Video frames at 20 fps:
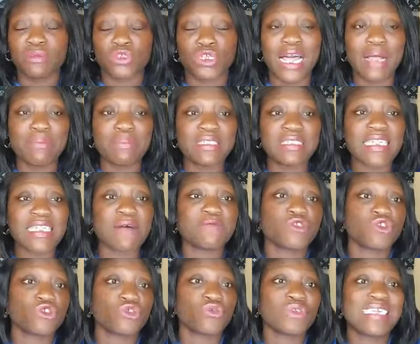can be
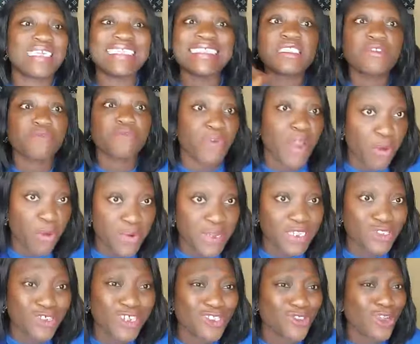served to you in different
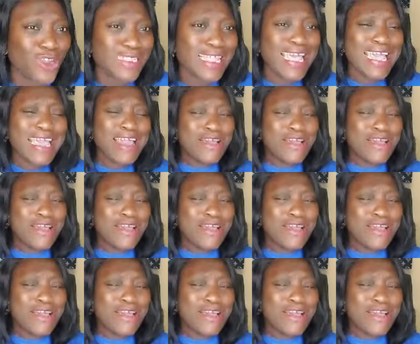ways. So it must